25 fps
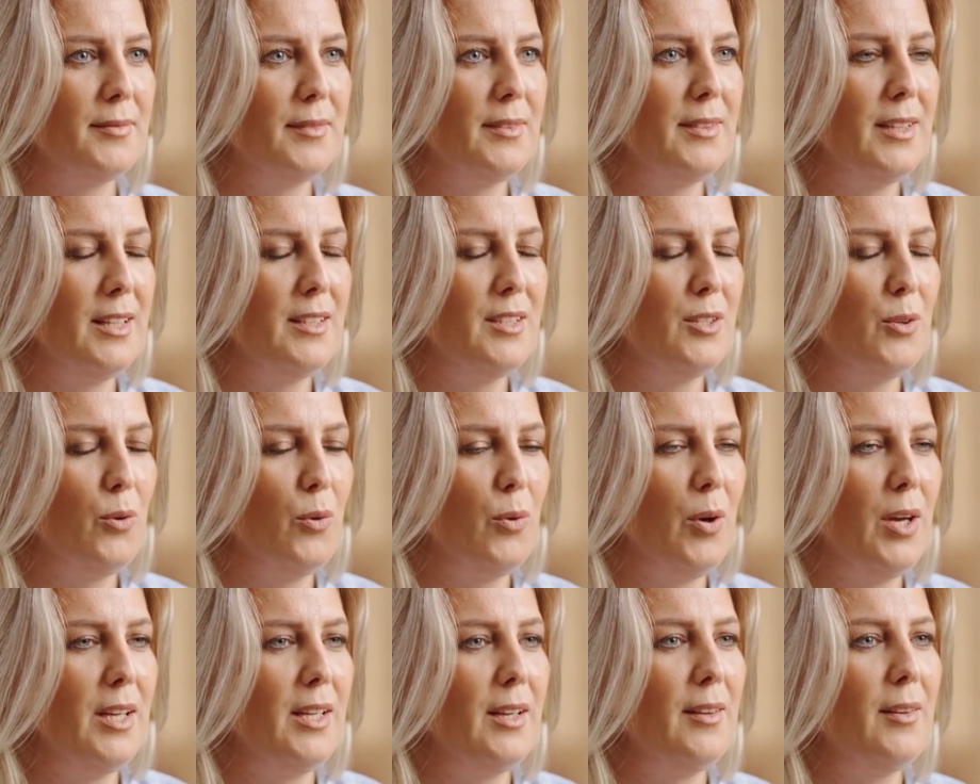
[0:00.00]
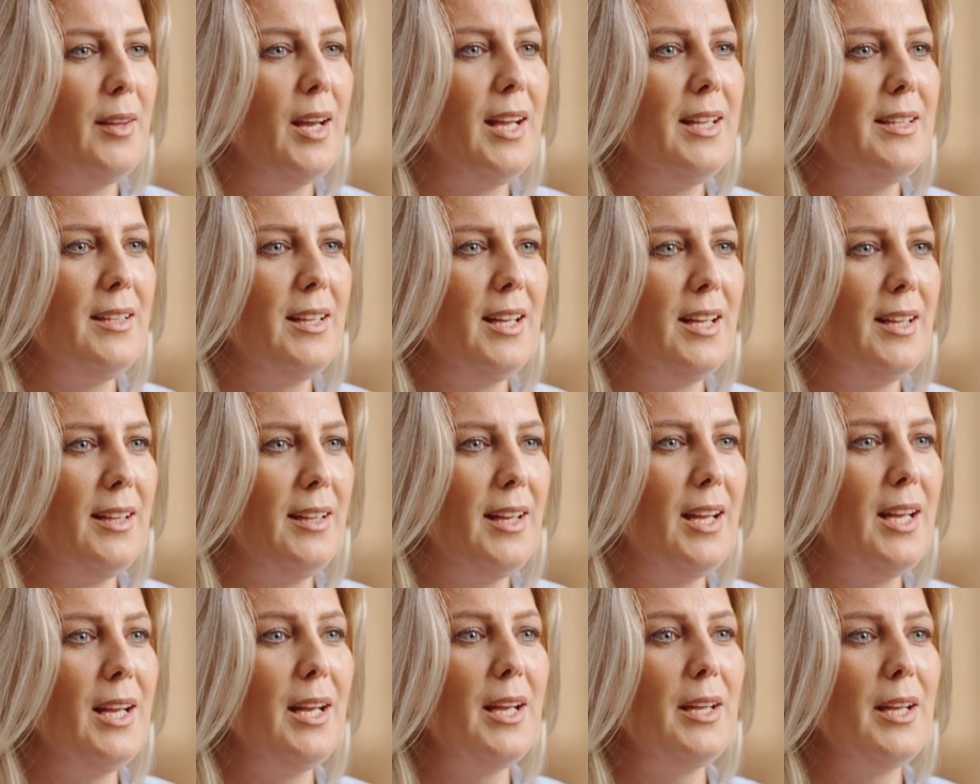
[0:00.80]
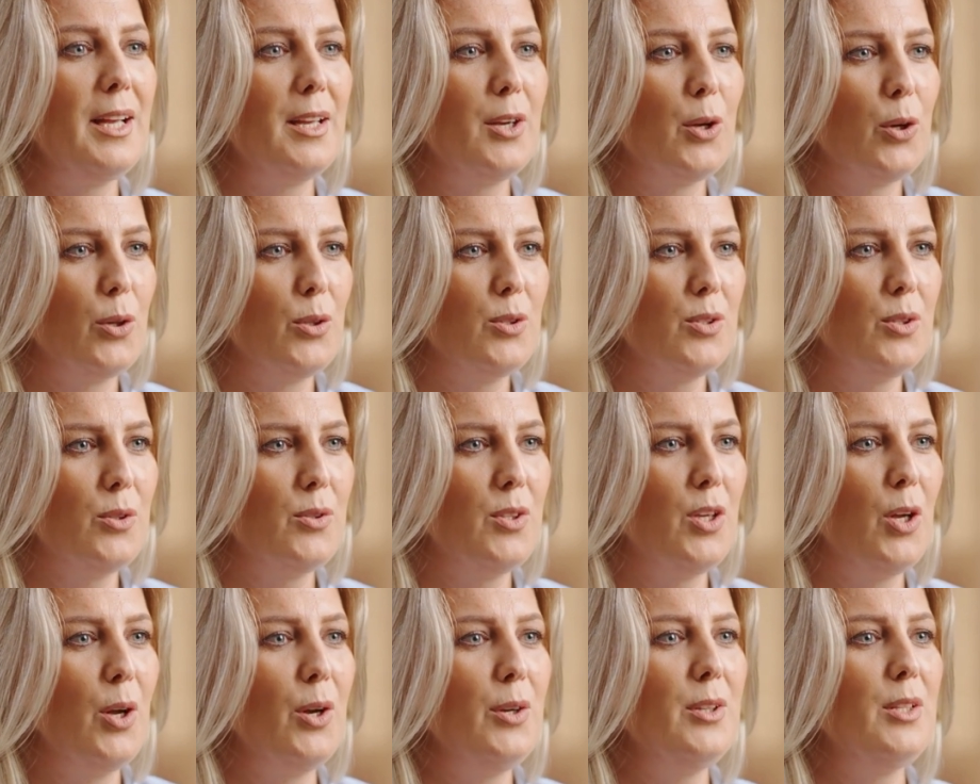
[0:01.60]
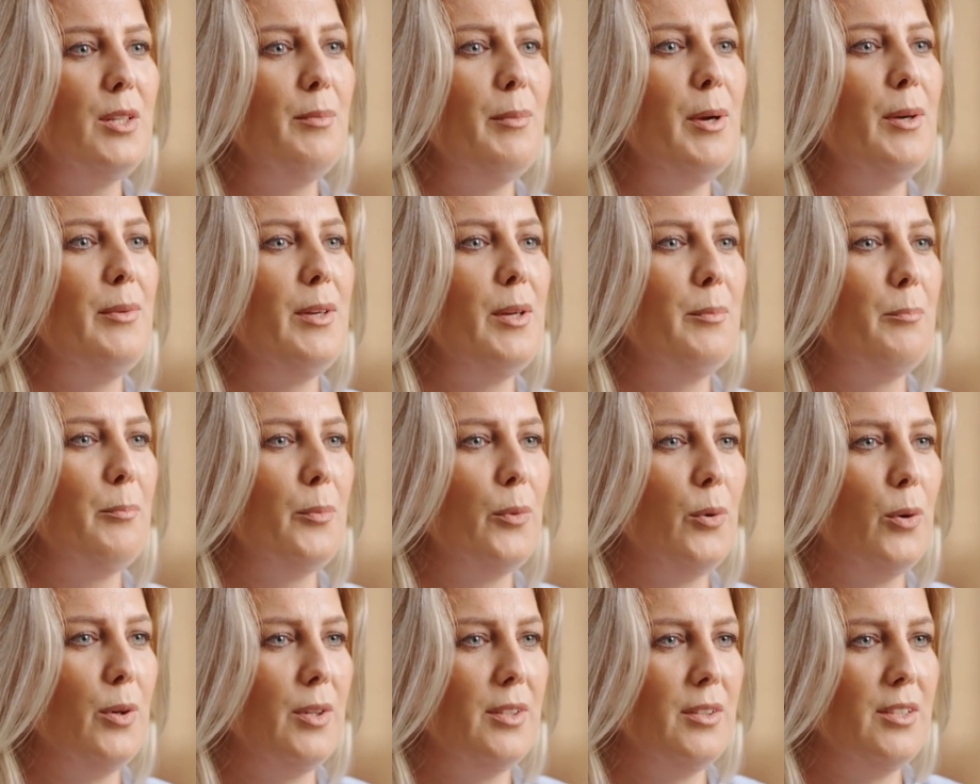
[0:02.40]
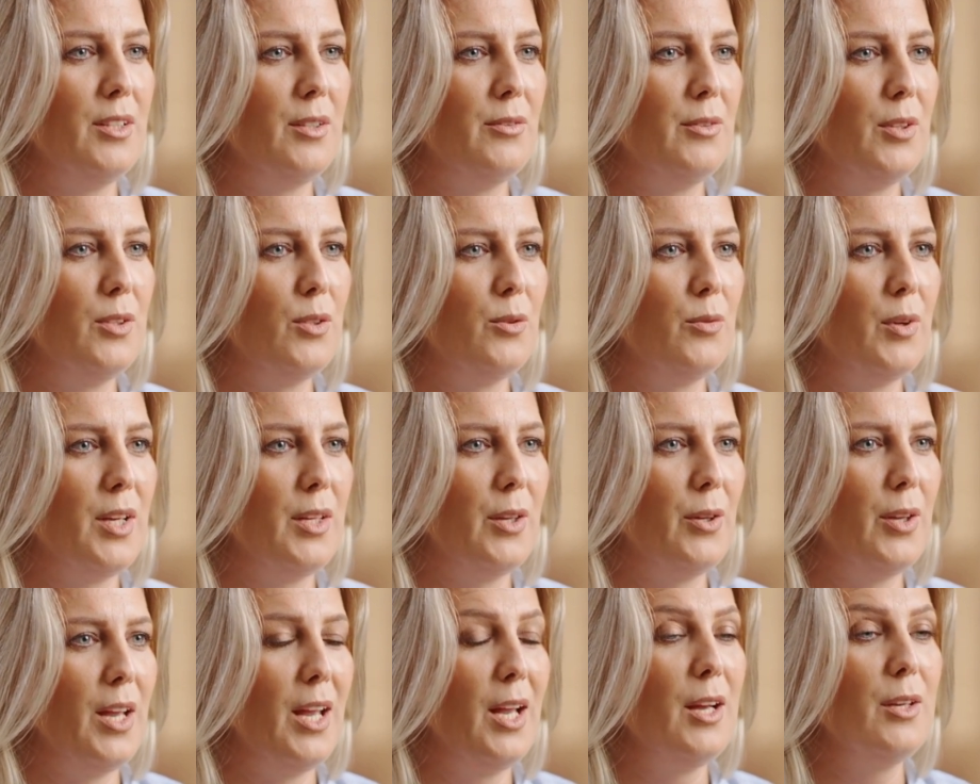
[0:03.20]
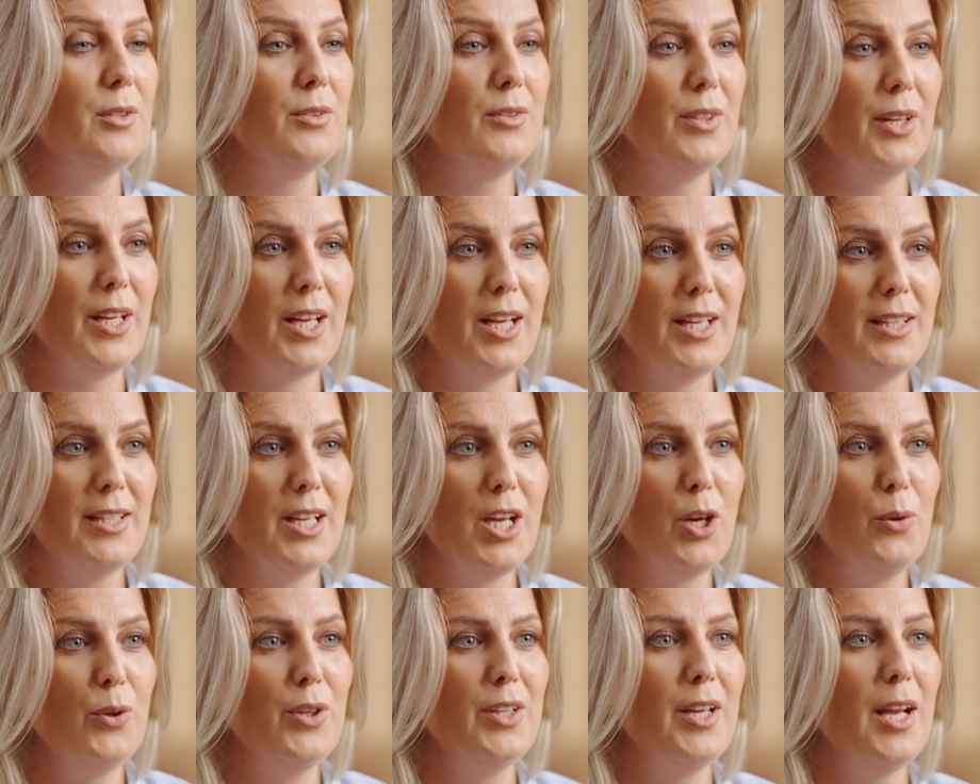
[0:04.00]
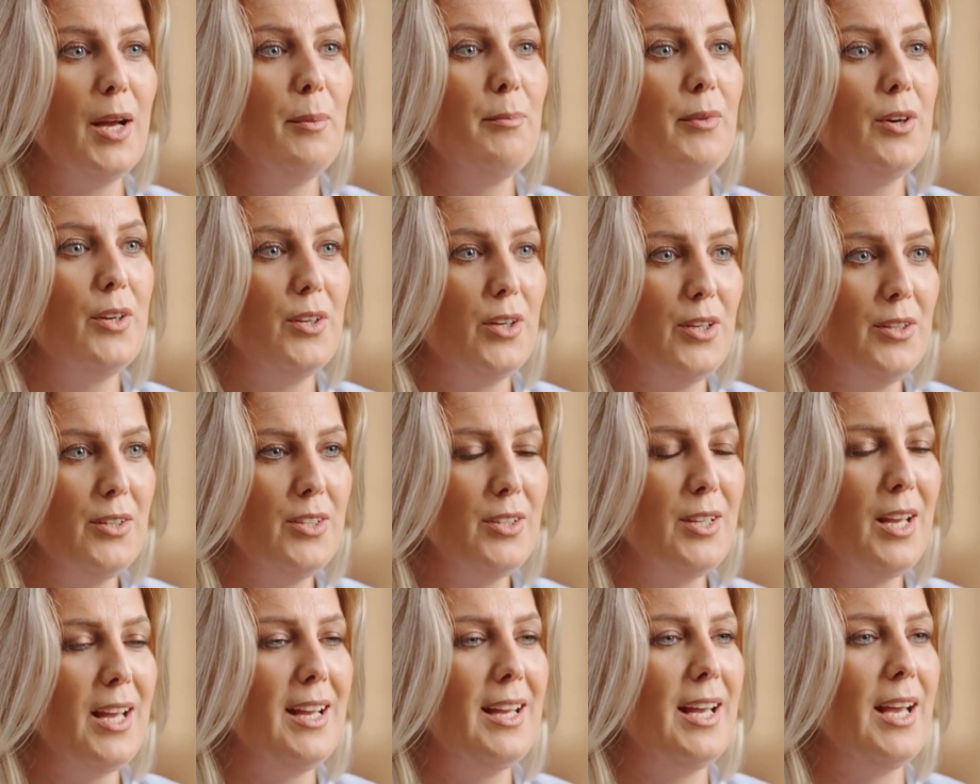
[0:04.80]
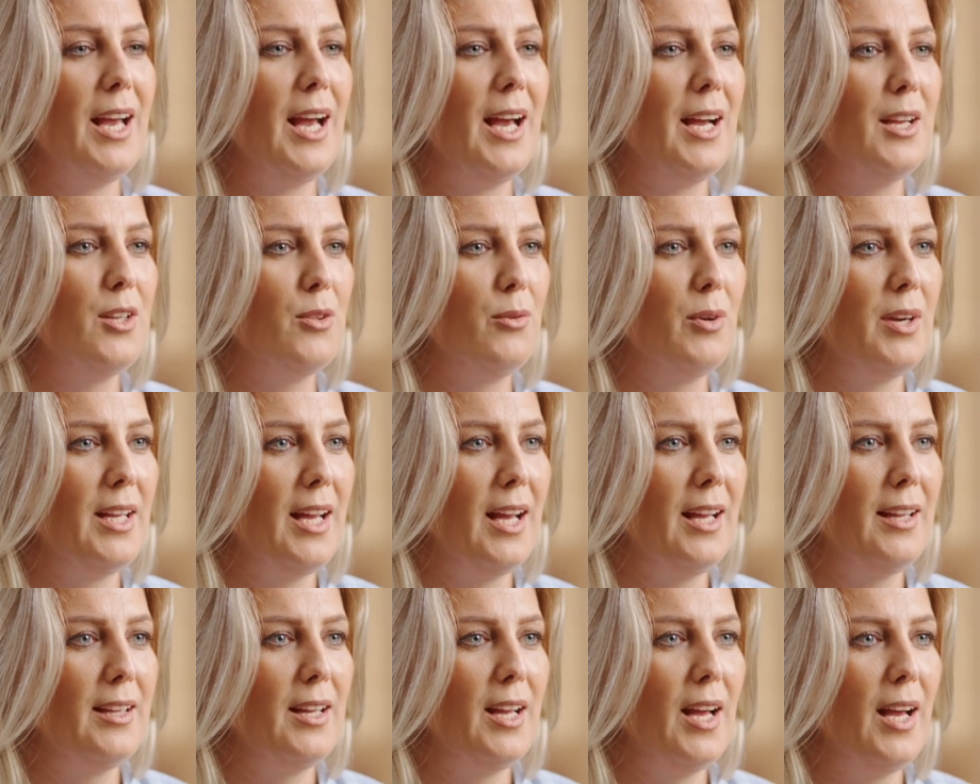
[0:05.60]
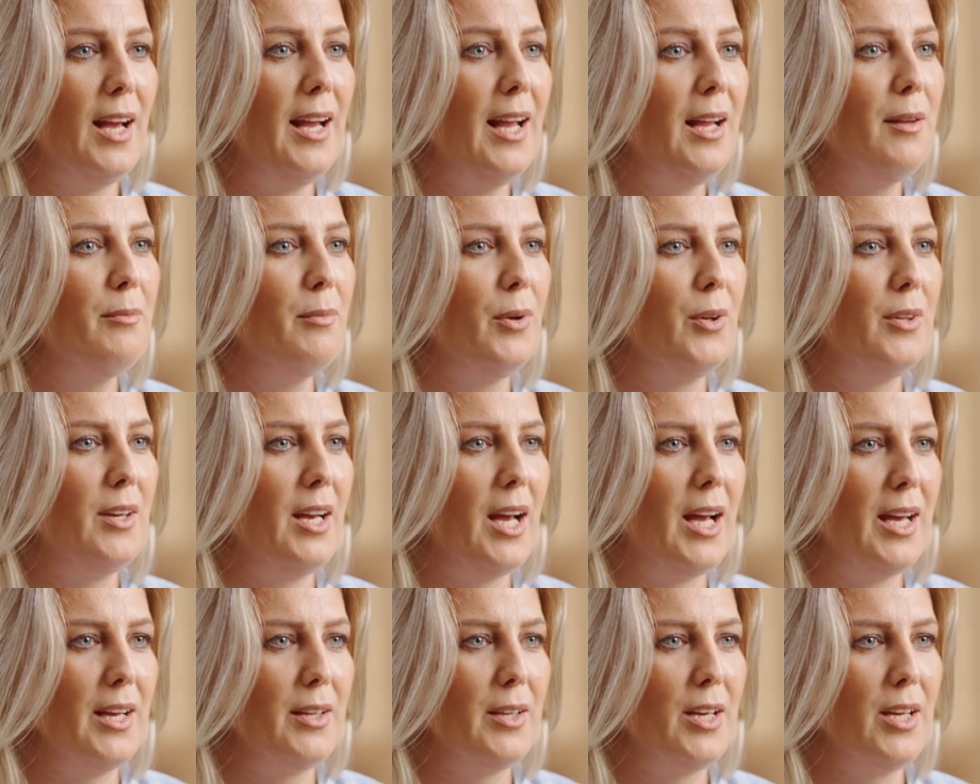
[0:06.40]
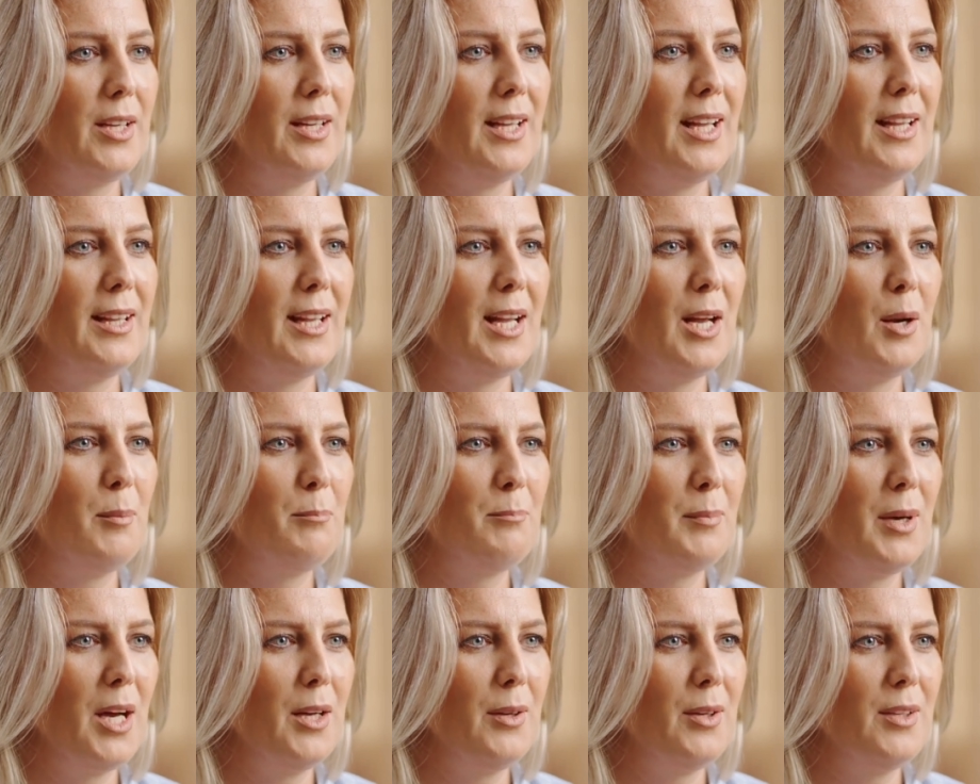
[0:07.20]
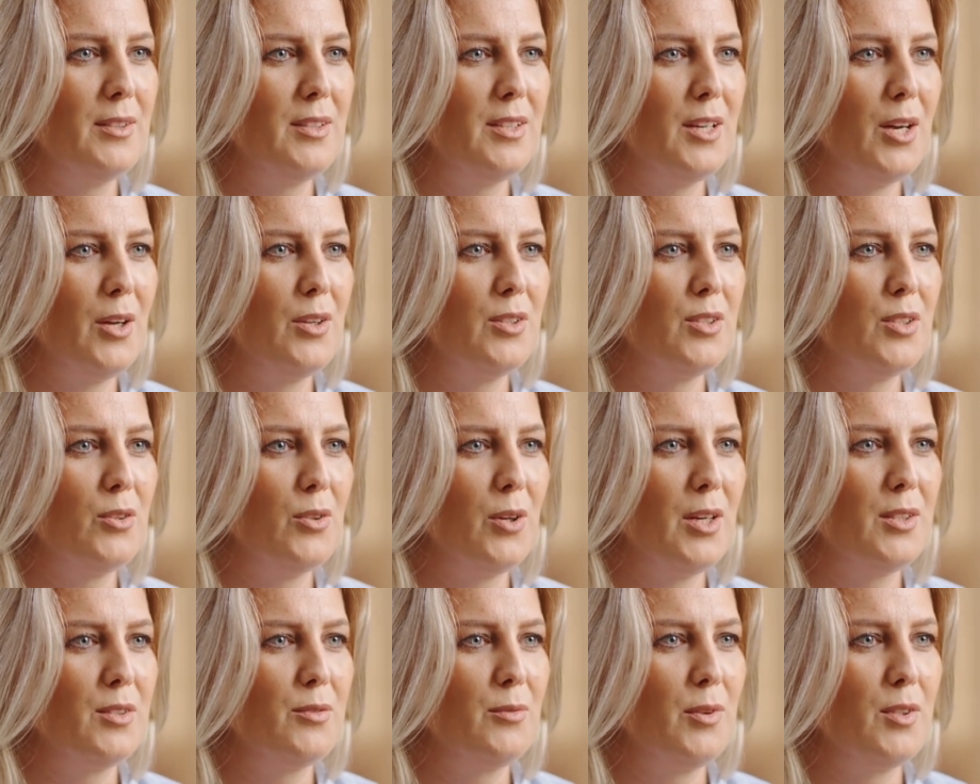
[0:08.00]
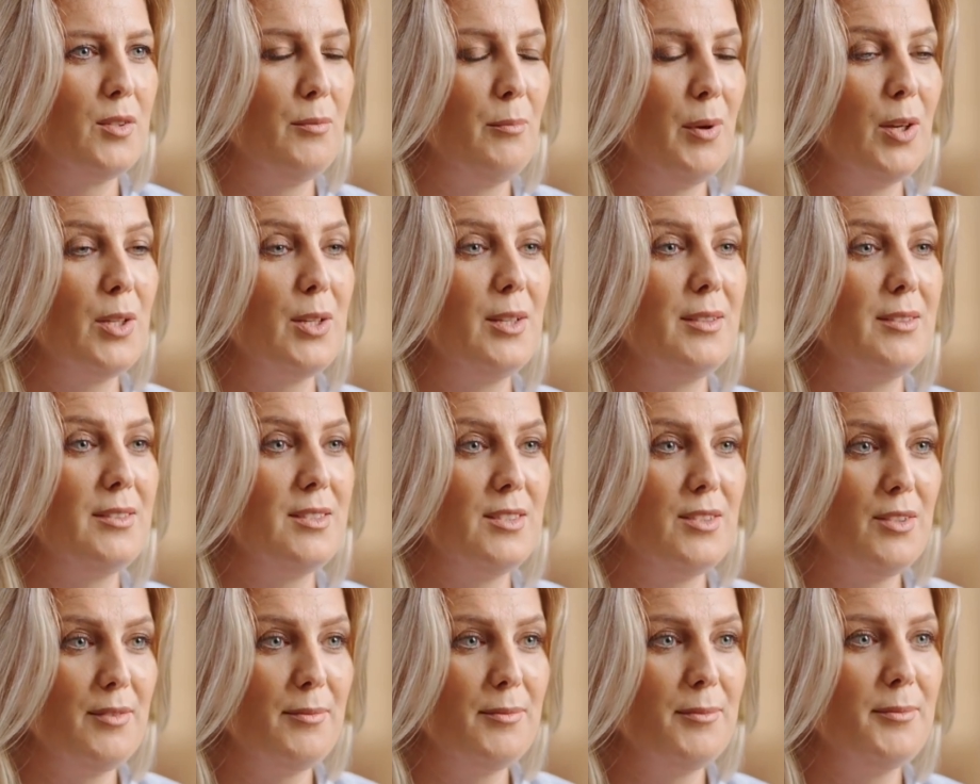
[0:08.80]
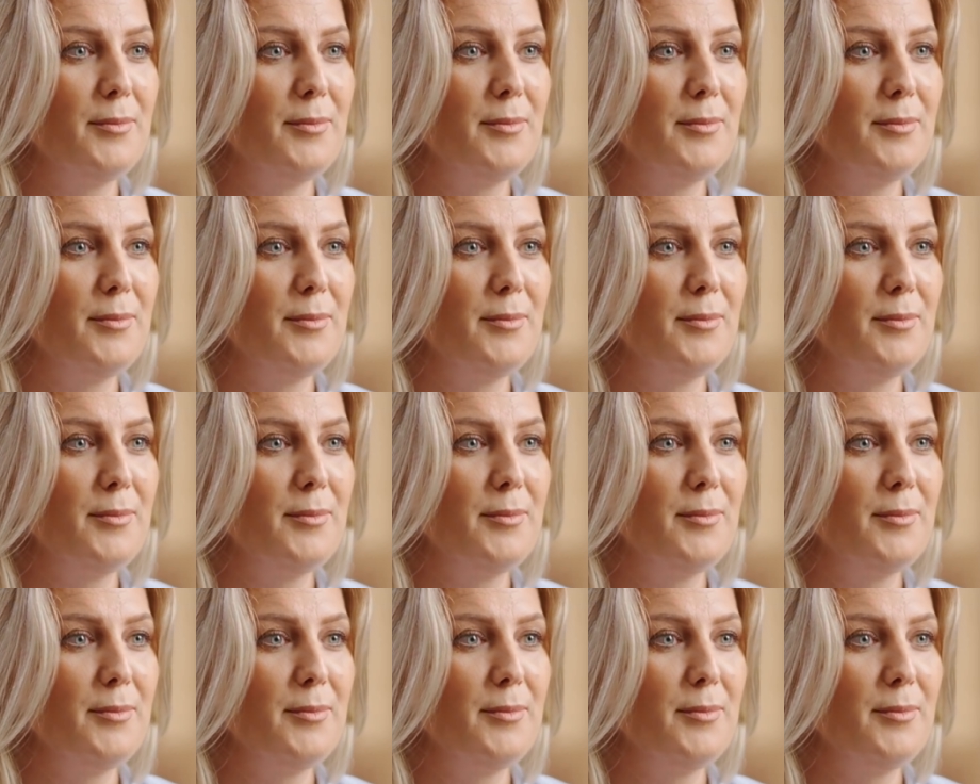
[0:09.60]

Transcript: It's quite enlightening. It also talks about the importance of adrenal health and how adaptogens like ashwagandha and rhodiola can help balance our stress response.